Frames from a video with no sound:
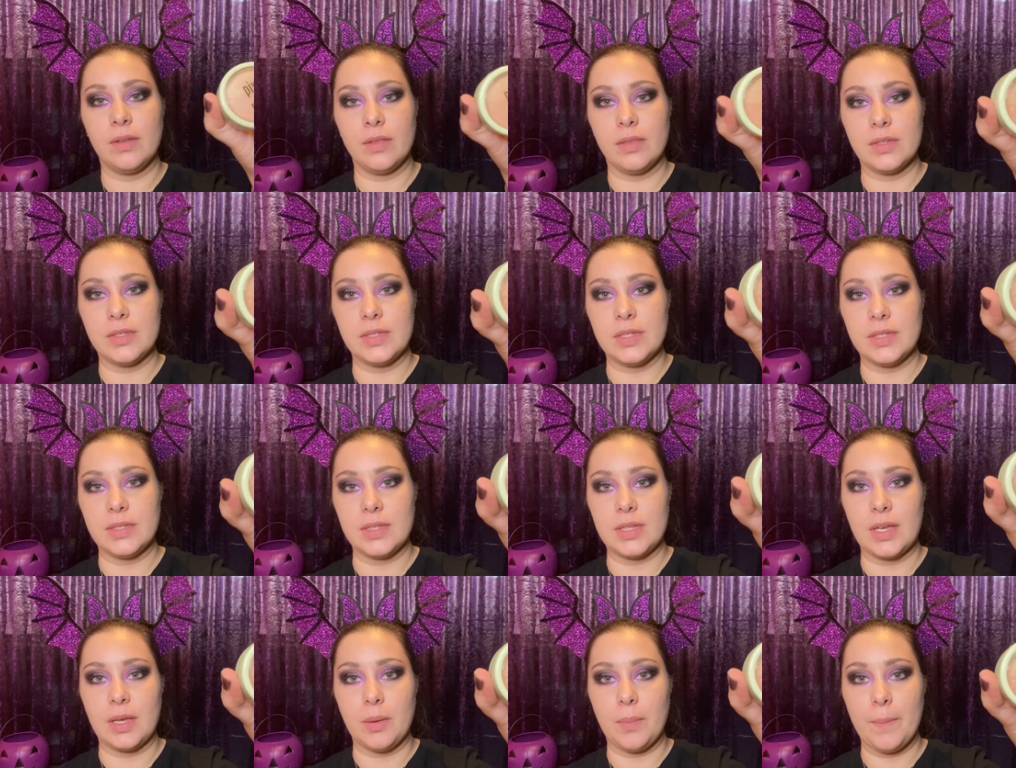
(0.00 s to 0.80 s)
This is
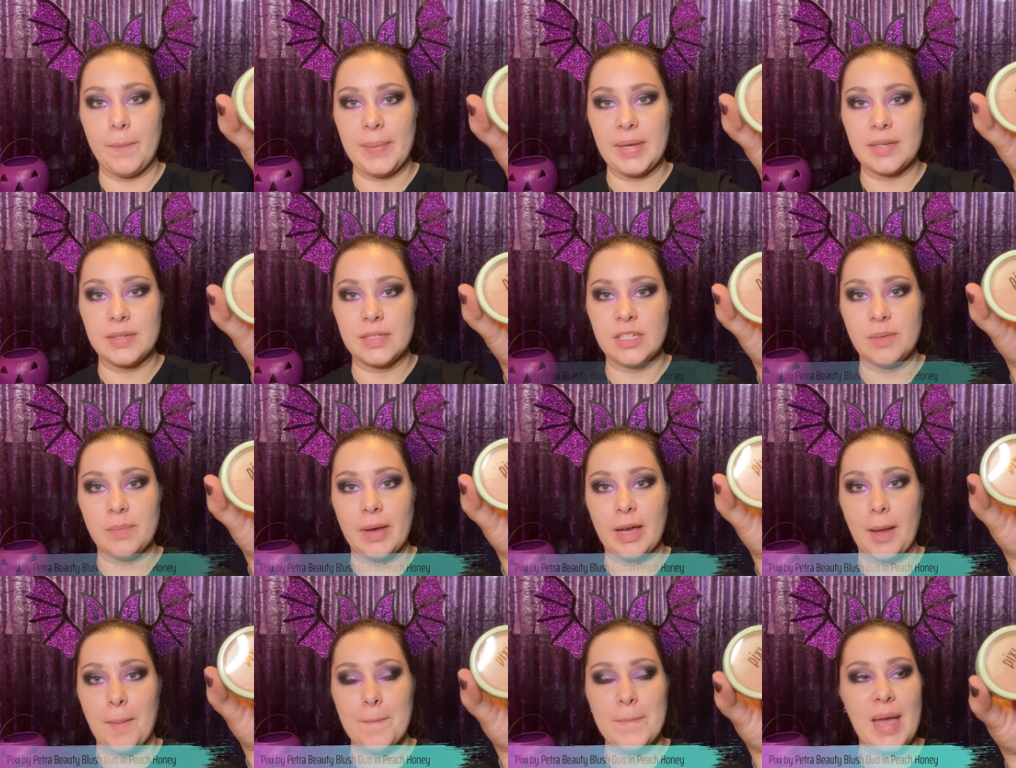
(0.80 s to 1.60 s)
the Pixie
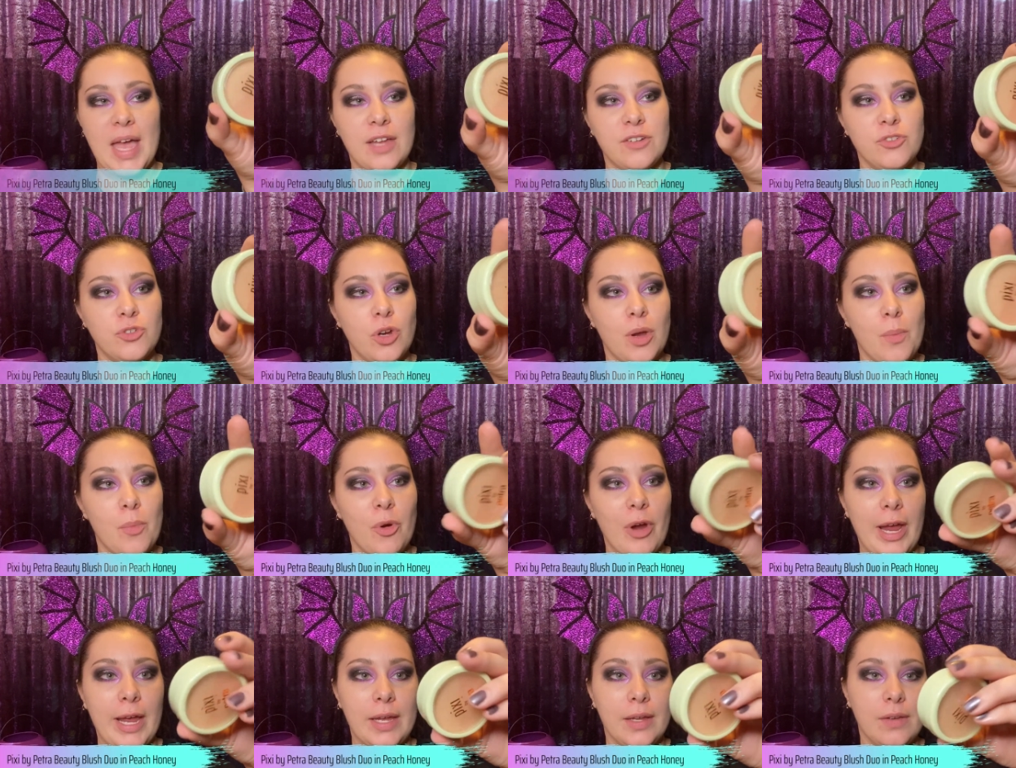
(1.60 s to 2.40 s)
by Petra
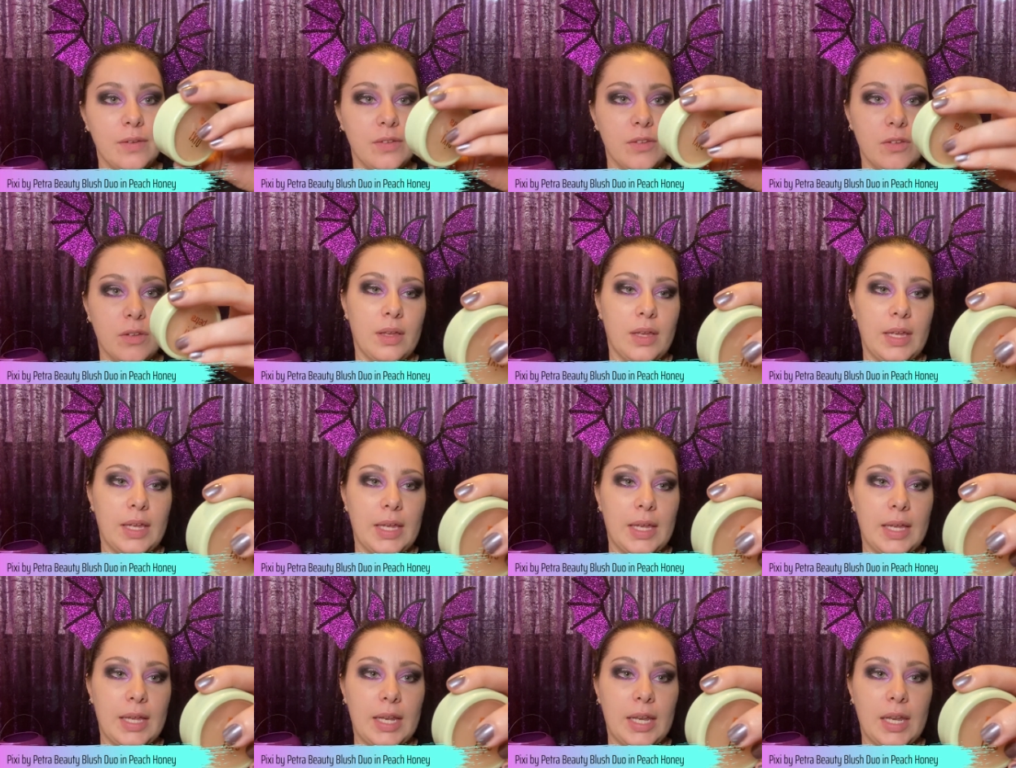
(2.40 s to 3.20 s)
brand
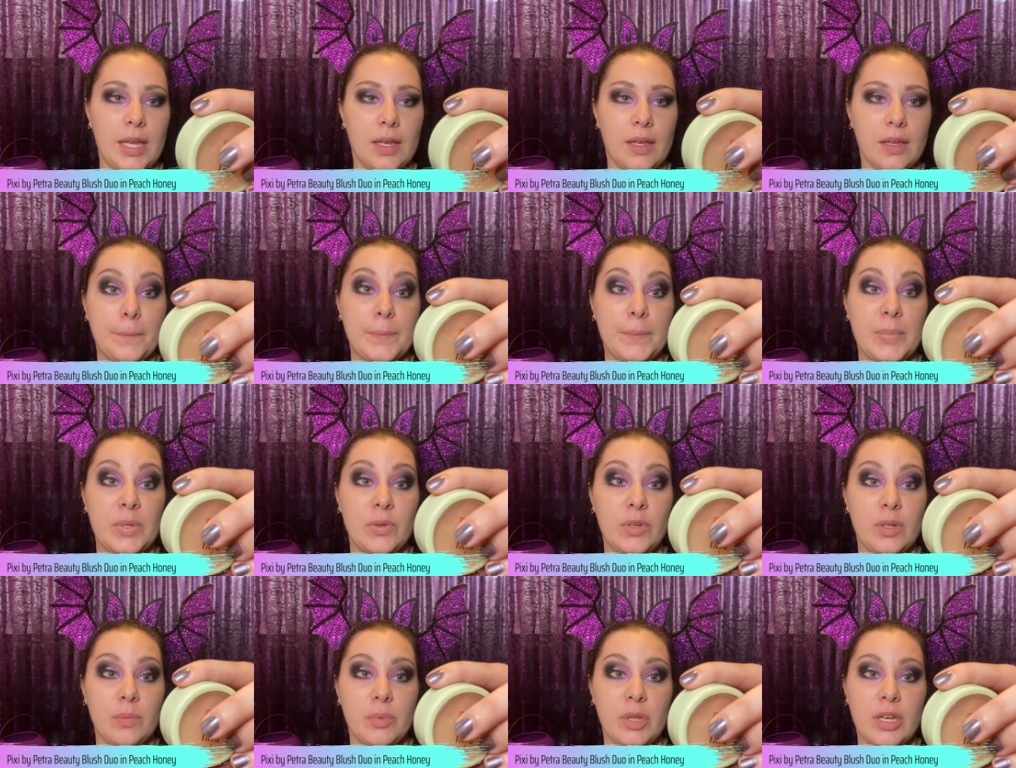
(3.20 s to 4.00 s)
in
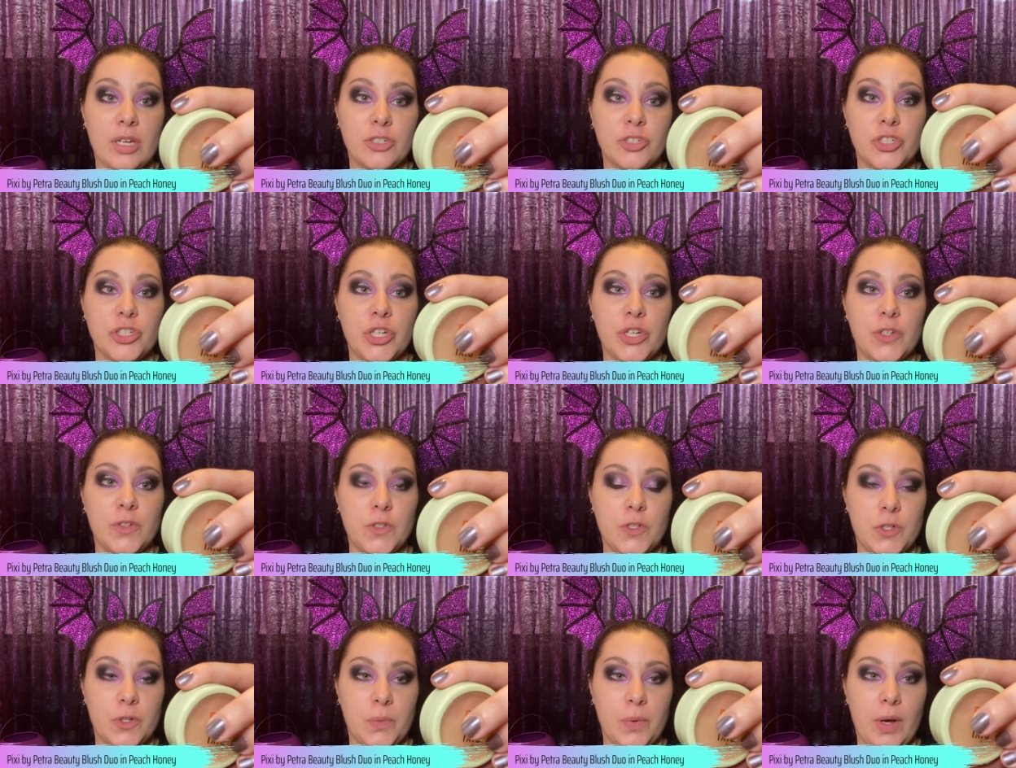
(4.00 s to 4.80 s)
Beauty Blush
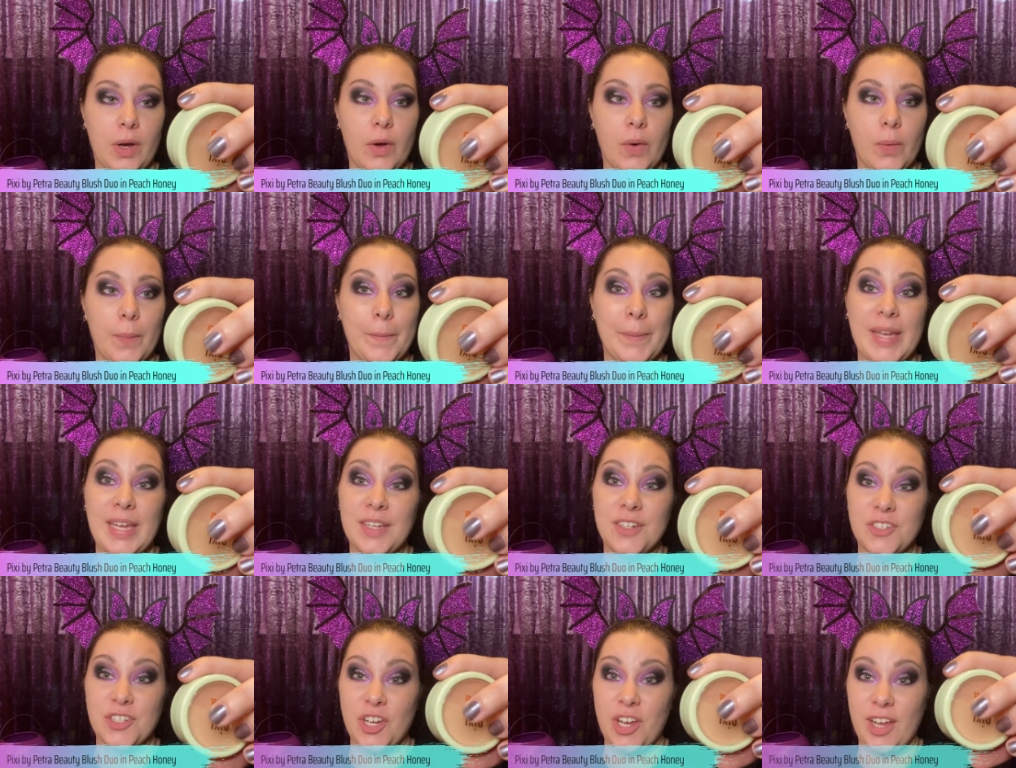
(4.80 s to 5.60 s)
Duo
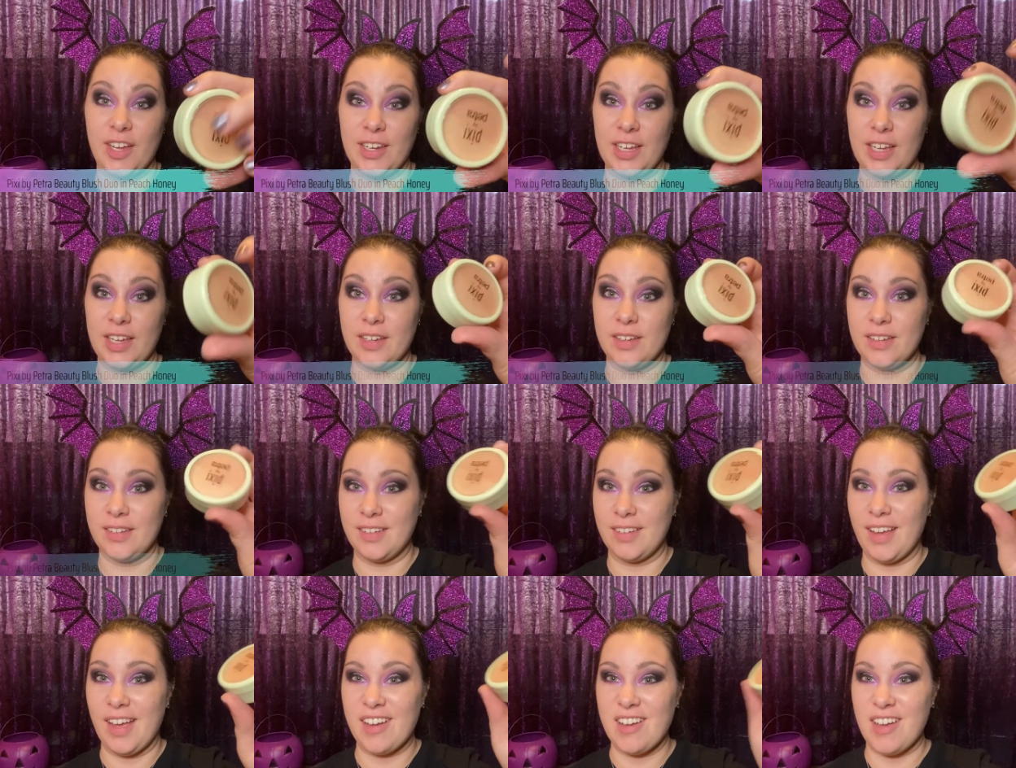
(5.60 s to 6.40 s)
Peach Honey.
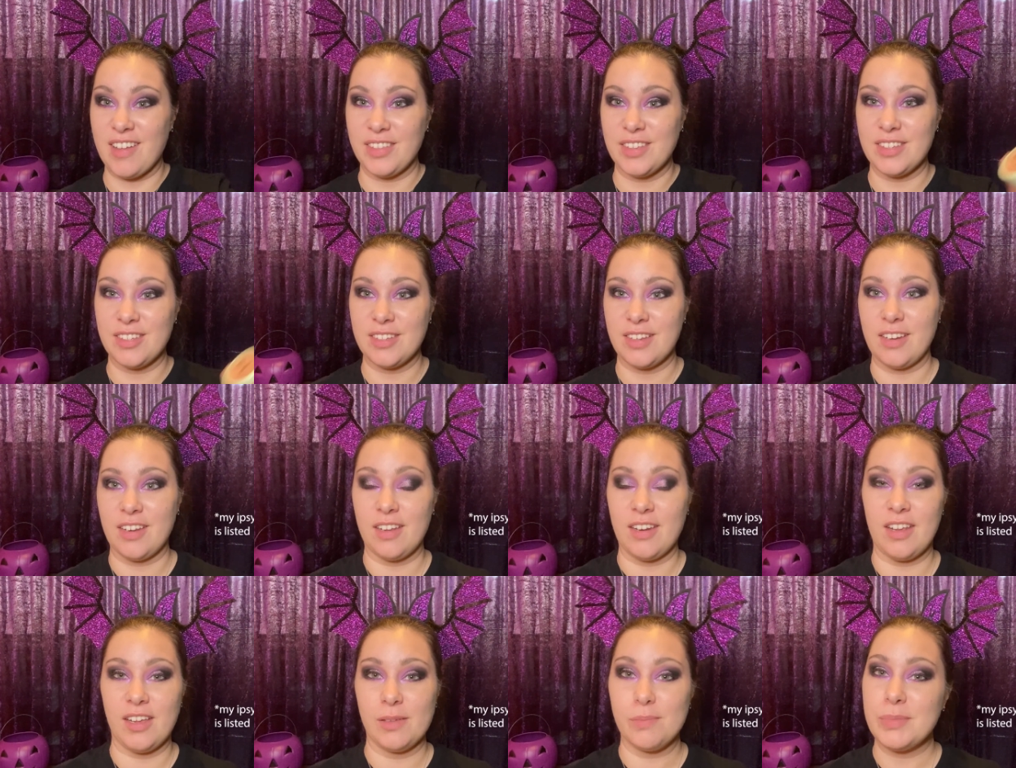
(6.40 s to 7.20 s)
I got this in
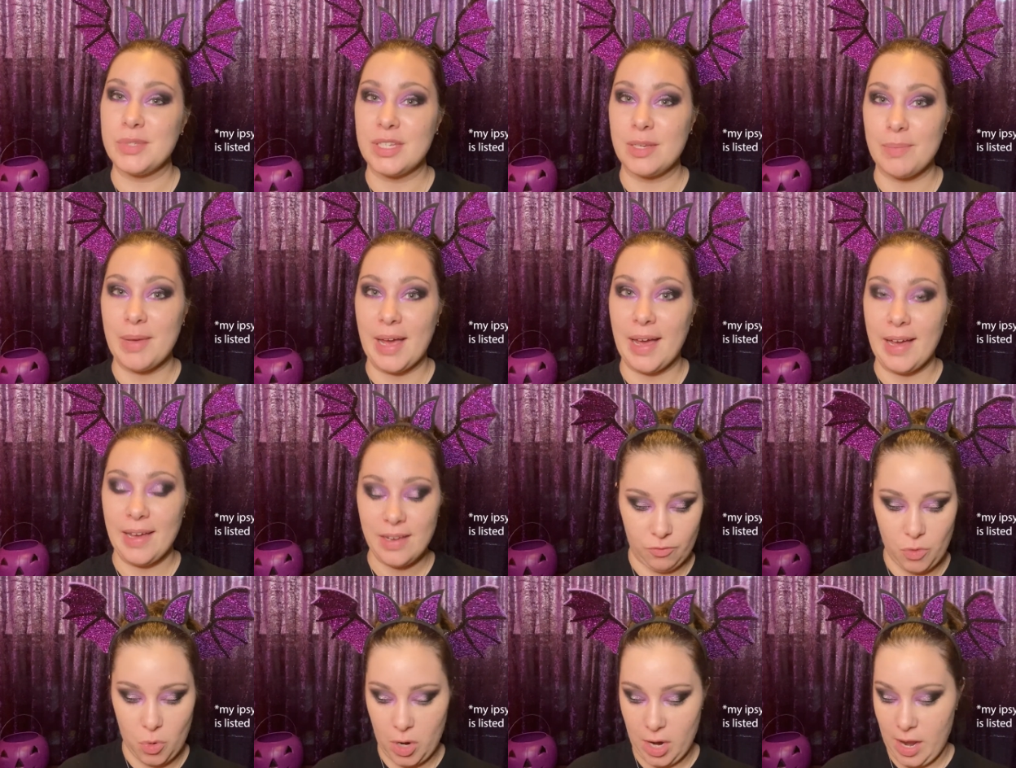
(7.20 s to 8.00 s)
an Ipsy
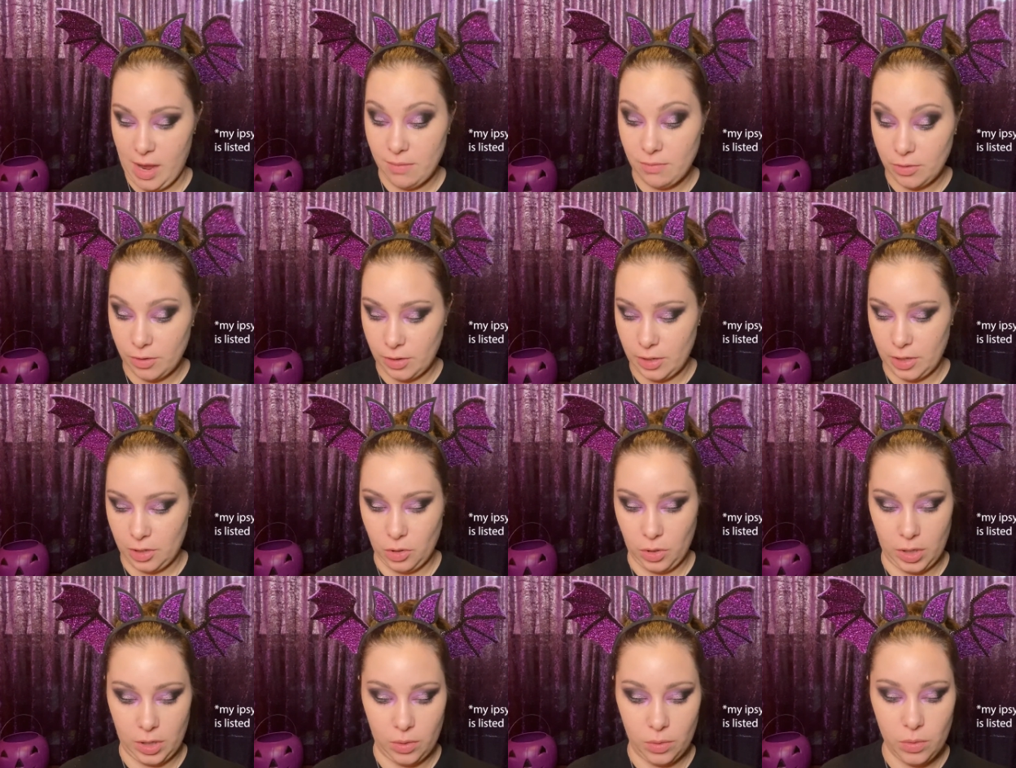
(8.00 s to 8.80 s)
bag forever
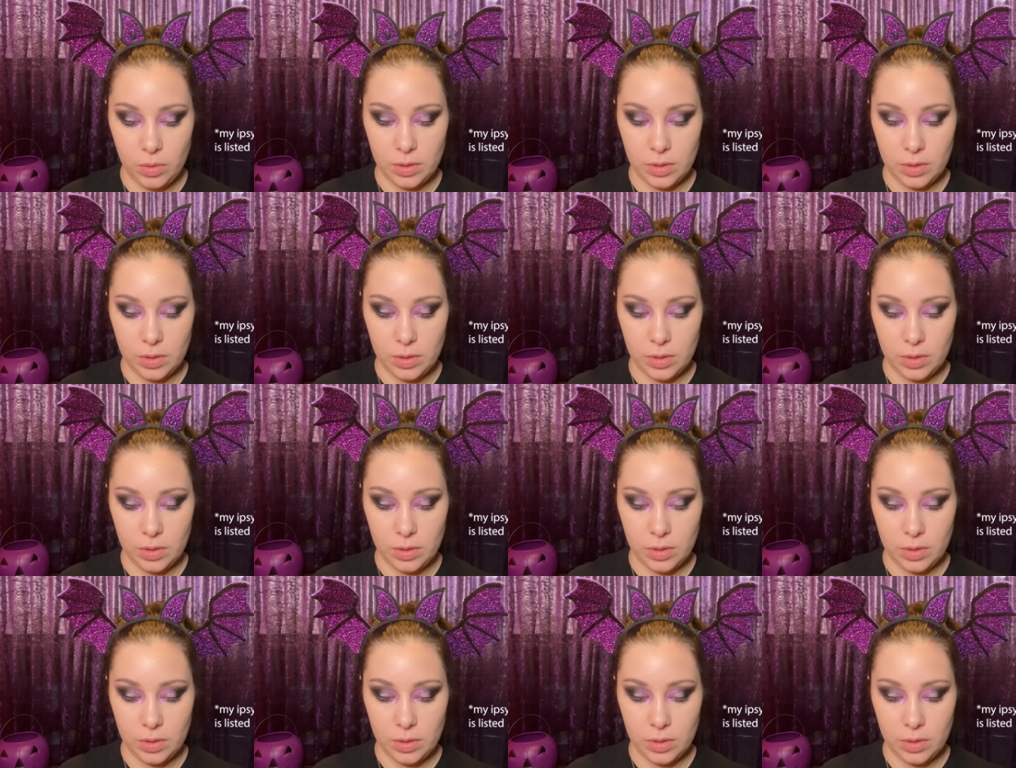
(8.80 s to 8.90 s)
ago,